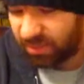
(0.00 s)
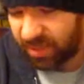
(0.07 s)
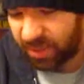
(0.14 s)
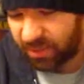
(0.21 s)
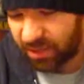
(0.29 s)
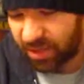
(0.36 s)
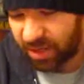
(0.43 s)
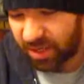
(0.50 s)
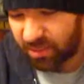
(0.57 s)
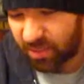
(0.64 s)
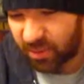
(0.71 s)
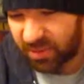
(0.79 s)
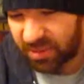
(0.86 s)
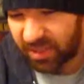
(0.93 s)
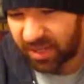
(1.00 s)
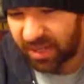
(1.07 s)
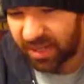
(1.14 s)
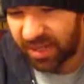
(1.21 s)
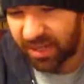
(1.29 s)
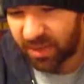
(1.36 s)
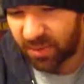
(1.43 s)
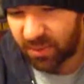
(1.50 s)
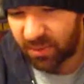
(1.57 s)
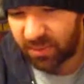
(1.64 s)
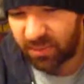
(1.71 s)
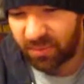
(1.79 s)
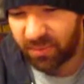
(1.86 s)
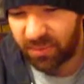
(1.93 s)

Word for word: when he was talking about uh, how